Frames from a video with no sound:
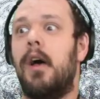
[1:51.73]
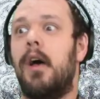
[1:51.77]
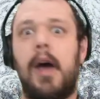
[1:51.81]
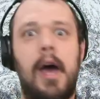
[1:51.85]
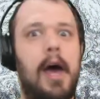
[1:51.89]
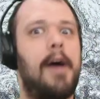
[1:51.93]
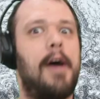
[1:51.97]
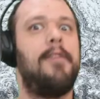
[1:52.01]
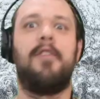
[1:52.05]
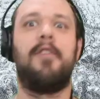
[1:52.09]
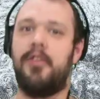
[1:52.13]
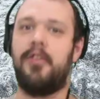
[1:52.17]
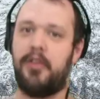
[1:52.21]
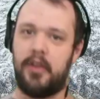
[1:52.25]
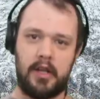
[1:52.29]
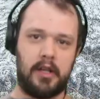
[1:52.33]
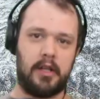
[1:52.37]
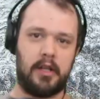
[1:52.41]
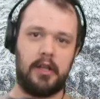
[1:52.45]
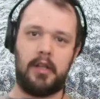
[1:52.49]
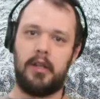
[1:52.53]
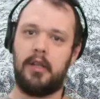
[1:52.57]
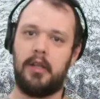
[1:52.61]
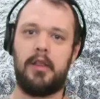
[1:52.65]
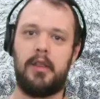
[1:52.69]

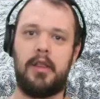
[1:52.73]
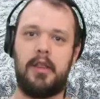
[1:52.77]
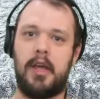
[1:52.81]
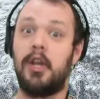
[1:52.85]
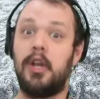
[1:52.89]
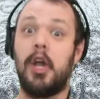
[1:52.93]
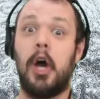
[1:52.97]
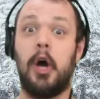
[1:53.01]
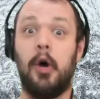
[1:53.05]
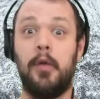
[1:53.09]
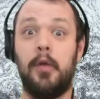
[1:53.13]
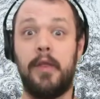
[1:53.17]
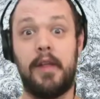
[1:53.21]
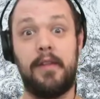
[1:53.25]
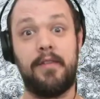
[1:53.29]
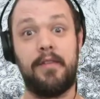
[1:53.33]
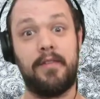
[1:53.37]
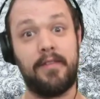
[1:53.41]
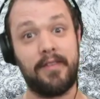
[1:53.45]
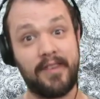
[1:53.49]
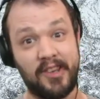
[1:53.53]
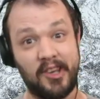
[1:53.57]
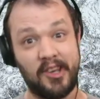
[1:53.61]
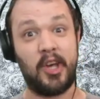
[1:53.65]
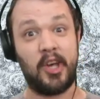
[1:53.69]
everything they know
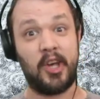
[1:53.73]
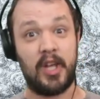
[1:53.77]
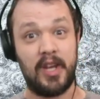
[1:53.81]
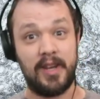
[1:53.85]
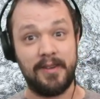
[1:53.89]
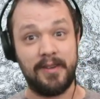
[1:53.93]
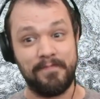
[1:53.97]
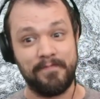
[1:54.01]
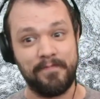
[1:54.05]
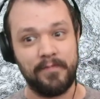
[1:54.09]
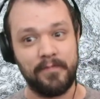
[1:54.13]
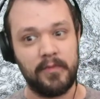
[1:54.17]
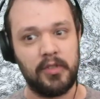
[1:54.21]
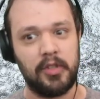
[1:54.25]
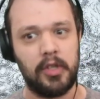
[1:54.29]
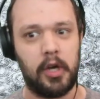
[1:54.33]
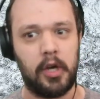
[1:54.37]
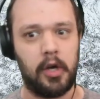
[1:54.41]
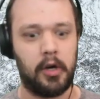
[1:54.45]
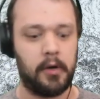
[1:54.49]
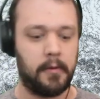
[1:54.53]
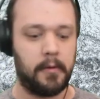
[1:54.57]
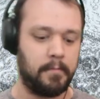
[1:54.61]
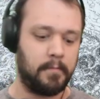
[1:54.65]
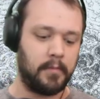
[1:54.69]
that's good.
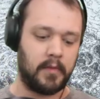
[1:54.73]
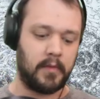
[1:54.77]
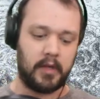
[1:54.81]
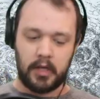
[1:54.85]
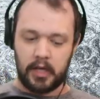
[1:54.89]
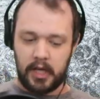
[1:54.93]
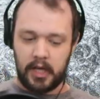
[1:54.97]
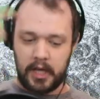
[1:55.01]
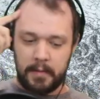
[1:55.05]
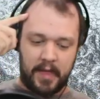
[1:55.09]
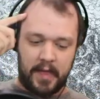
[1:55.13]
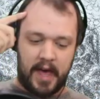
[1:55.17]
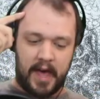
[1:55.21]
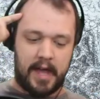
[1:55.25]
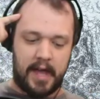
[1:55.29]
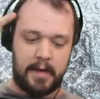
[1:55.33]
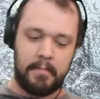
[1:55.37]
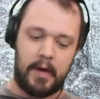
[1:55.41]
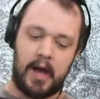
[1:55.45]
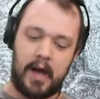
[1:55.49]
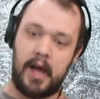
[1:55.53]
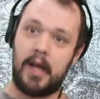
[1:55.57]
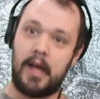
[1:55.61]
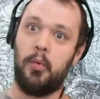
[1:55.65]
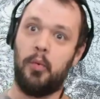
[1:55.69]
So keep that in
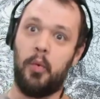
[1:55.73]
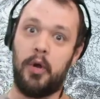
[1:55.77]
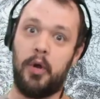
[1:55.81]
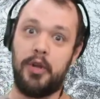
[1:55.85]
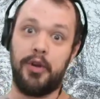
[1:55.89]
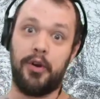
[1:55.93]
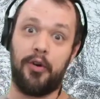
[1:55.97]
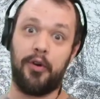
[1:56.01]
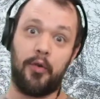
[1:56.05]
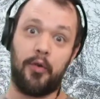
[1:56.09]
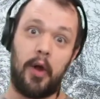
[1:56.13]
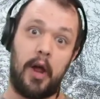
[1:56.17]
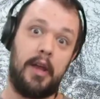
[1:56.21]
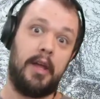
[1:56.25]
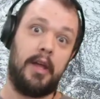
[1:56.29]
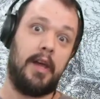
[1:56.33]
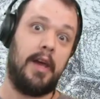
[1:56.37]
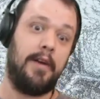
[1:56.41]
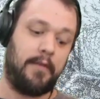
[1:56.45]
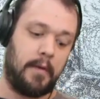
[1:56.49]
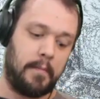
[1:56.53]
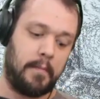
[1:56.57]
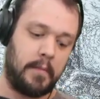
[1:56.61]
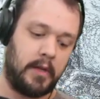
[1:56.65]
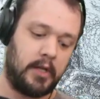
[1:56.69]
mind when you're running
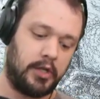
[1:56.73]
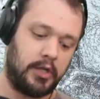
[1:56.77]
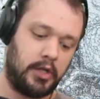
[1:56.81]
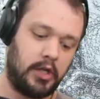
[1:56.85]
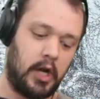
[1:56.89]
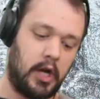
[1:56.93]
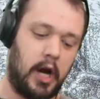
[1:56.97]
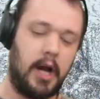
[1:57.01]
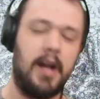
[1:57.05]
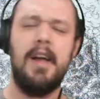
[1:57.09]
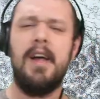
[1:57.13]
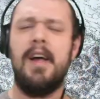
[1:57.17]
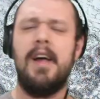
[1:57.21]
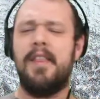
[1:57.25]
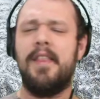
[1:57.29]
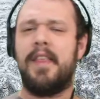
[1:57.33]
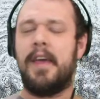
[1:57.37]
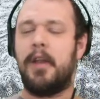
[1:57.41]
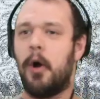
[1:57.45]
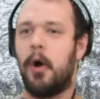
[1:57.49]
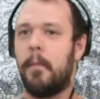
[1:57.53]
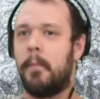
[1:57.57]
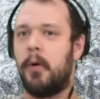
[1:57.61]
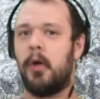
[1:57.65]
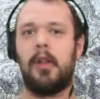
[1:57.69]
it from the start. They
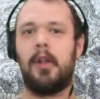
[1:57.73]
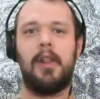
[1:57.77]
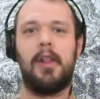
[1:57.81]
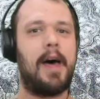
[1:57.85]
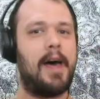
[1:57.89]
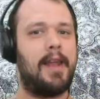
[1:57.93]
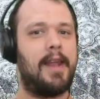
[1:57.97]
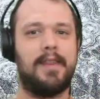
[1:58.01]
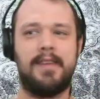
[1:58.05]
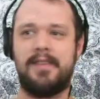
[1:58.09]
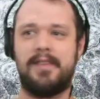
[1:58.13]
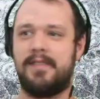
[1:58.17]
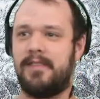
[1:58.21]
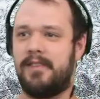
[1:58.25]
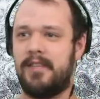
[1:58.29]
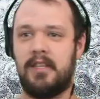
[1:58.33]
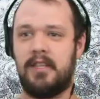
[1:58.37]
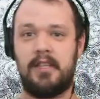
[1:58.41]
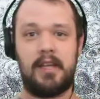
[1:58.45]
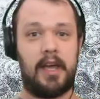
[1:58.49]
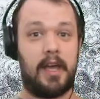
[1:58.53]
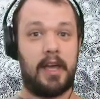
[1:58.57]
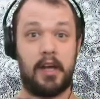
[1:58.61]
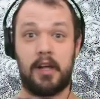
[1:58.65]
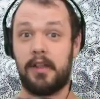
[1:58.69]
don't put a lot of this
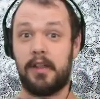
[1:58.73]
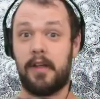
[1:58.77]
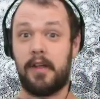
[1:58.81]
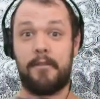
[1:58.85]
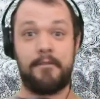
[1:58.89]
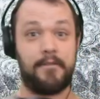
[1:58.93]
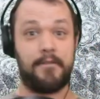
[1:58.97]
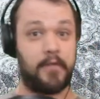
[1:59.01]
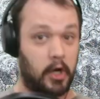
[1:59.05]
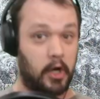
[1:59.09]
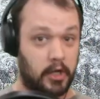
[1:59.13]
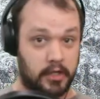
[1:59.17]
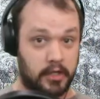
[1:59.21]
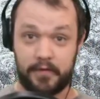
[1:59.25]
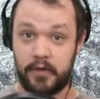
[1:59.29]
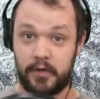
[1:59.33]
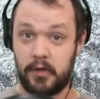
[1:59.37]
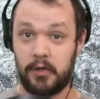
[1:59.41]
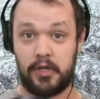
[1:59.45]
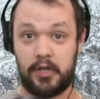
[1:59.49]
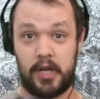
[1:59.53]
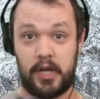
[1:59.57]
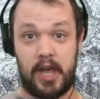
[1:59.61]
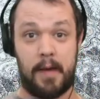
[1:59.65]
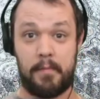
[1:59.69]
detail in the first few
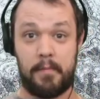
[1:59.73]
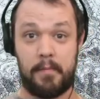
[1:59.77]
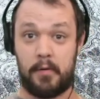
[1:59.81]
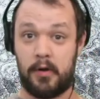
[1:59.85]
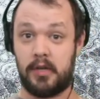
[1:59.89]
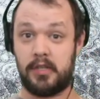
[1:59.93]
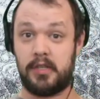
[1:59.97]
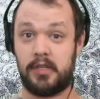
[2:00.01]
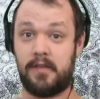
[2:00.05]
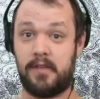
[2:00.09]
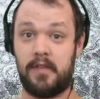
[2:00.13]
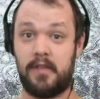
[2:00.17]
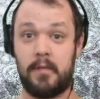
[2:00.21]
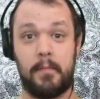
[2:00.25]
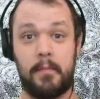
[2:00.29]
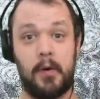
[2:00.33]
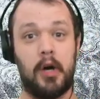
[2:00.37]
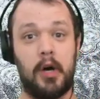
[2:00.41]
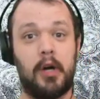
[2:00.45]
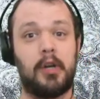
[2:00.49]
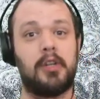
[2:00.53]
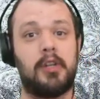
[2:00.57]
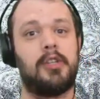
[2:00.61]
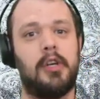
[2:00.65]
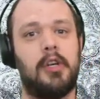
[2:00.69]
chapters of the
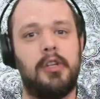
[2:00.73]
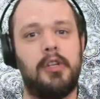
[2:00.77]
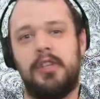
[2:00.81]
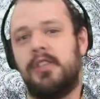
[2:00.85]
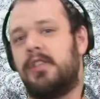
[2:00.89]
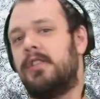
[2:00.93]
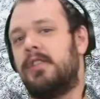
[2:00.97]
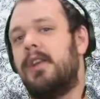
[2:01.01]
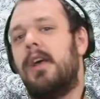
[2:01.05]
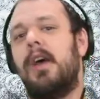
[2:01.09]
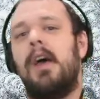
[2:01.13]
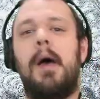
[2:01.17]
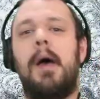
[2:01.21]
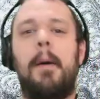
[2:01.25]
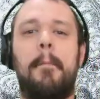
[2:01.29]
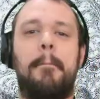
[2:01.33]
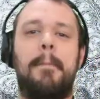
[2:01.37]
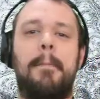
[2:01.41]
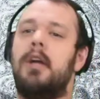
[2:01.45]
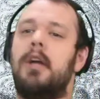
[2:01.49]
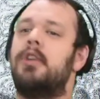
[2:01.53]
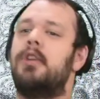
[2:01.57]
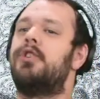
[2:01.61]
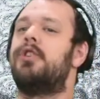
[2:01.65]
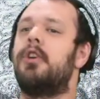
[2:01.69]
book, so just
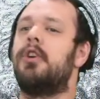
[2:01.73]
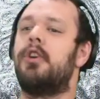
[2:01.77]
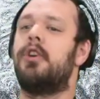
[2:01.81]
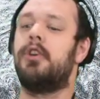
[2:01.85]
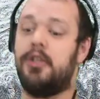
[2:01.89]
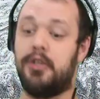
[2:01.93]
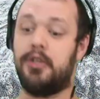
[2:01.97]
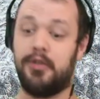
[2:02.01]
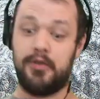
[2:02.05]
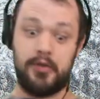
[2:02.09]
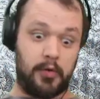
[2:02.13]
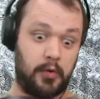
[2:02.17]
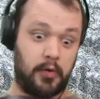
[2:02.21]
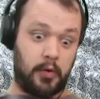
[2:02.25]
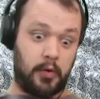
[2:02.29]
make sure you